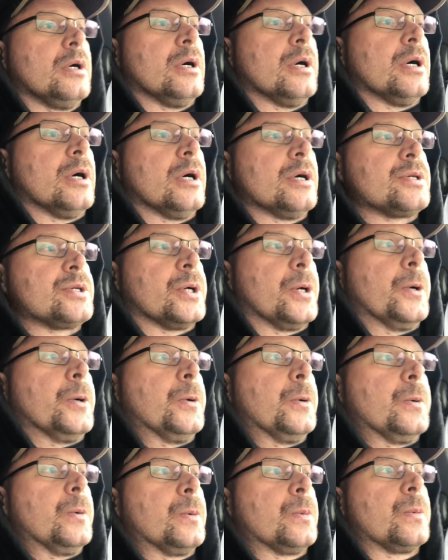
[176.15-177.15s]
Uh, so,
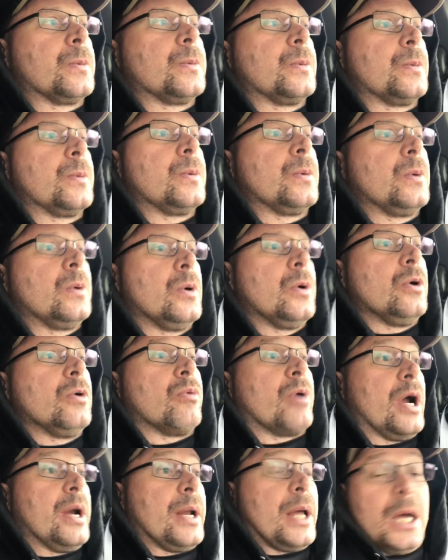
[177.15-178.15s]

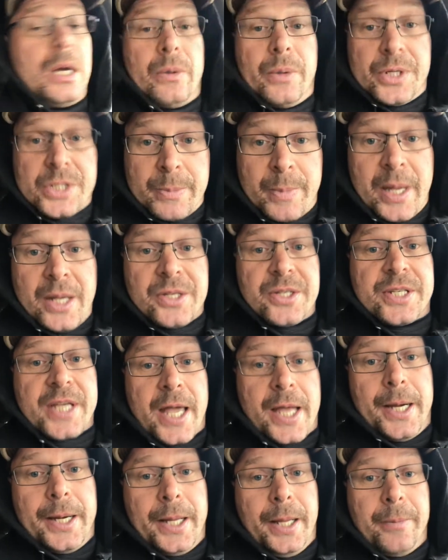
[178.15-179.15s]
right now, it's about
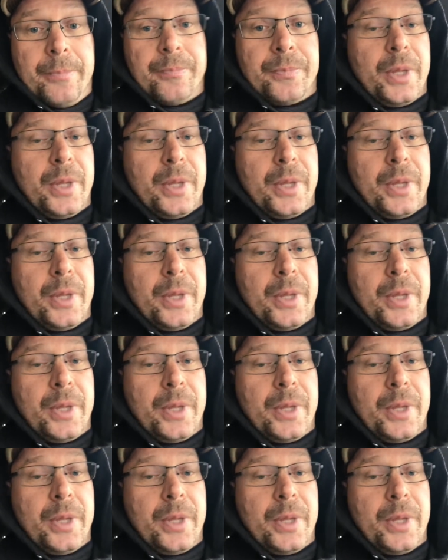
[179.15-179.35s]
sanity,